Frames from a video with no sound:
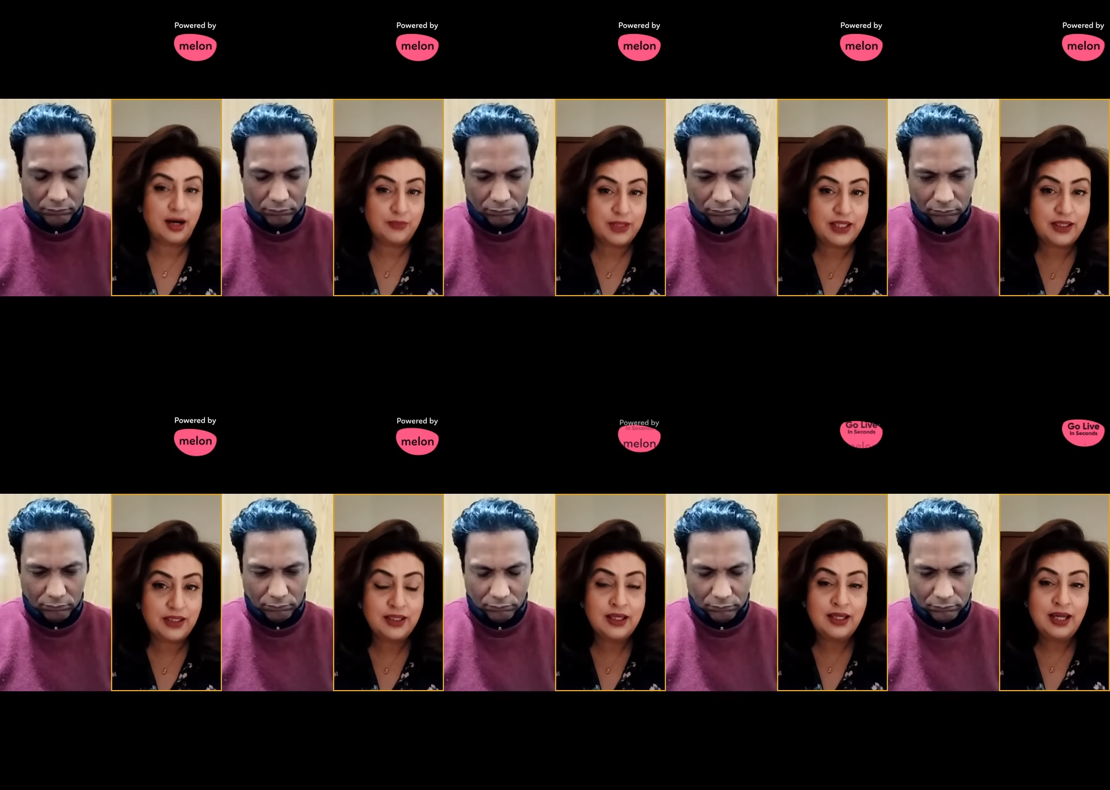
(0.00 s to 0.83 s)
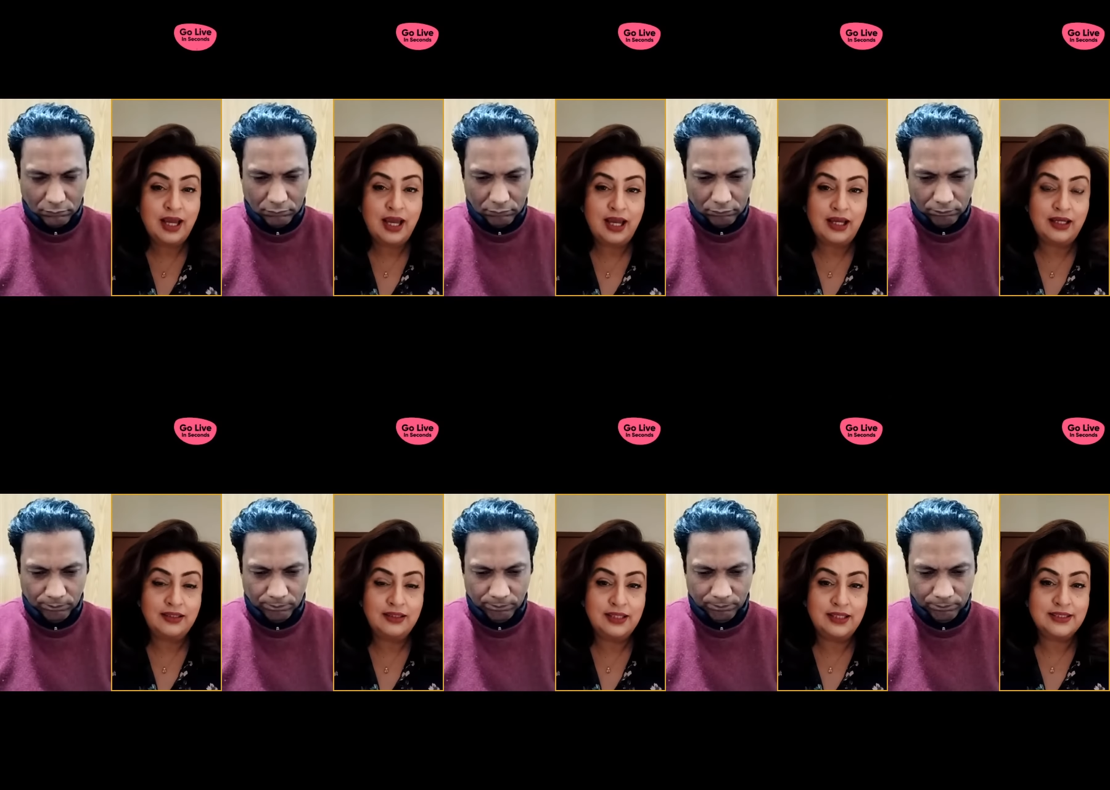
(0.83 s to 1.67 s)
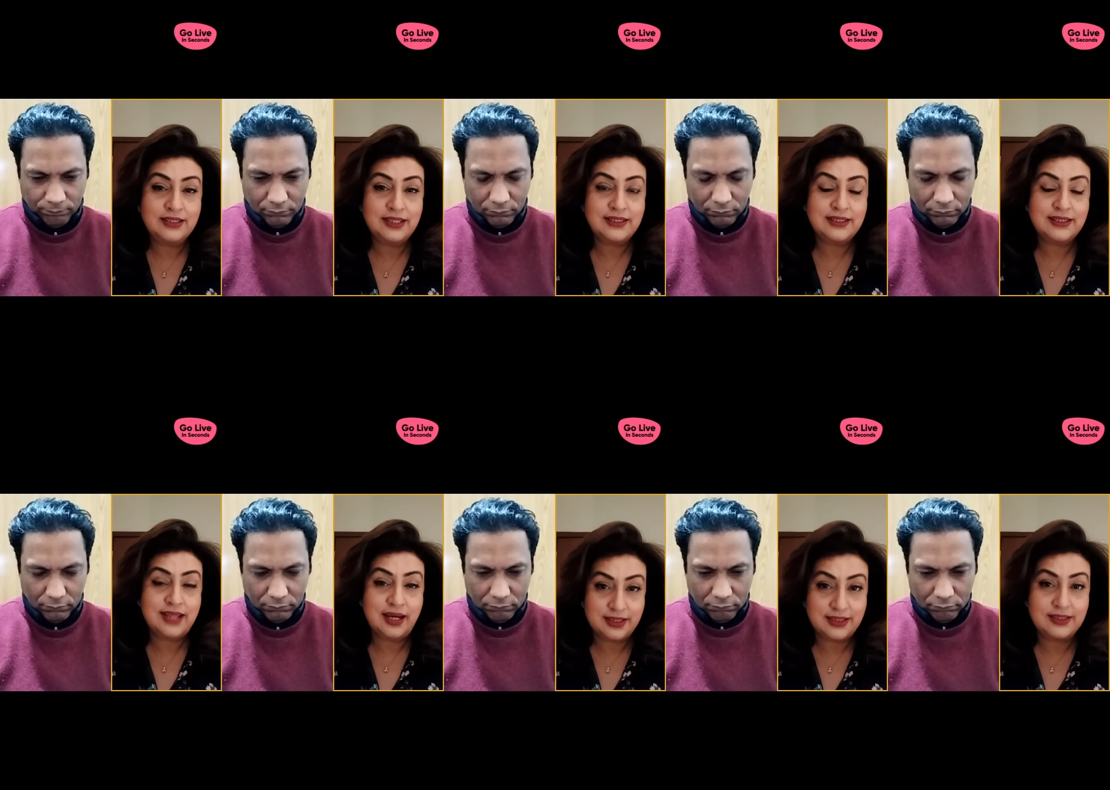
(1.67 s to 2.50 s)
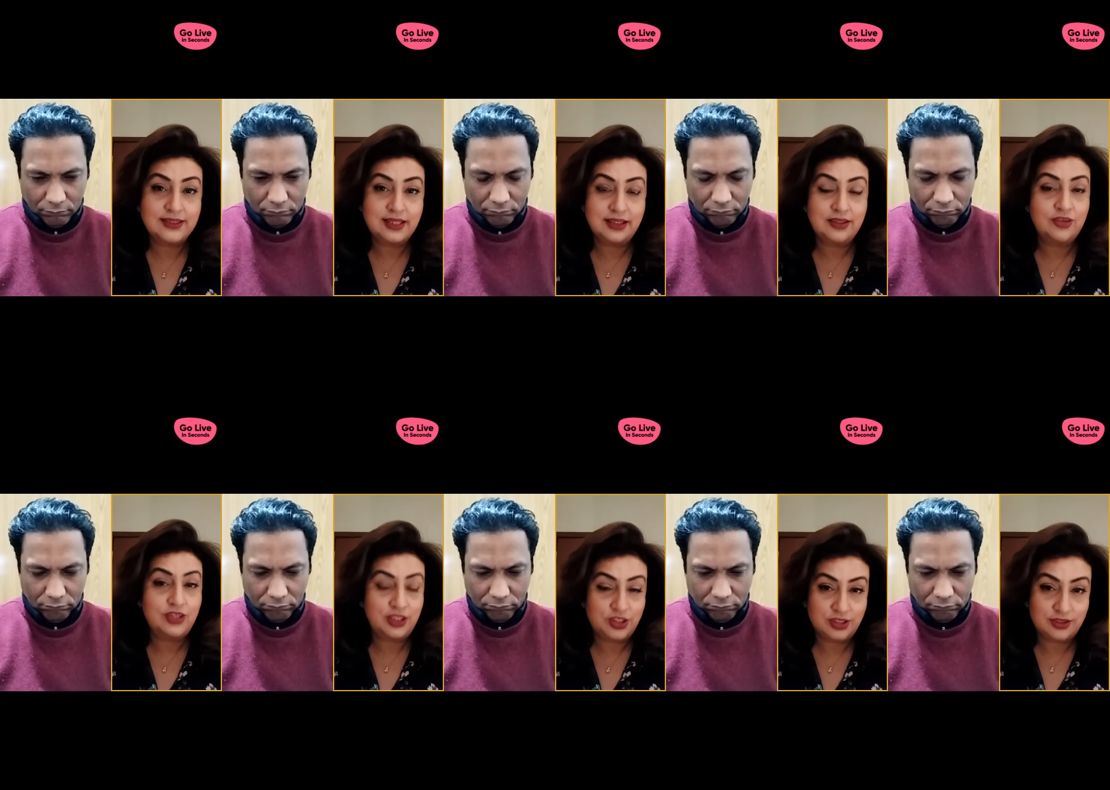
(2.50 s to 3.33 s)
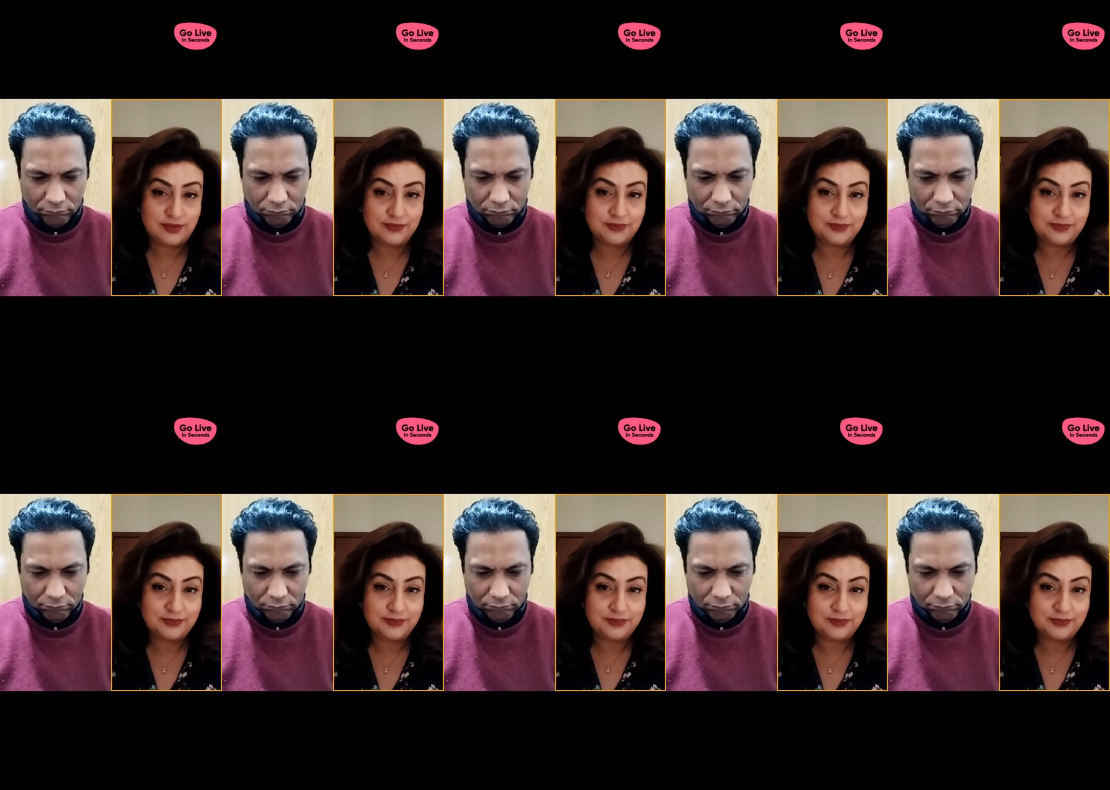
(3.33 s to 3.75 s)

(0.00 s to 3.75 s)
Speaker 1: army and its, its status in the region.